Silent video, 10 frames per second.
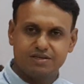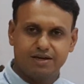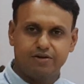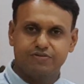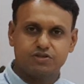
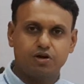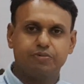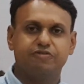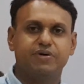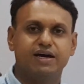And off the top
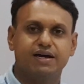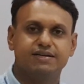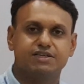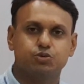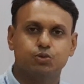of my head,
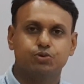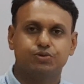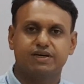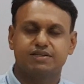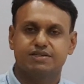I told you
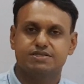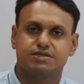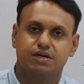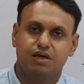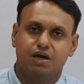that, yes,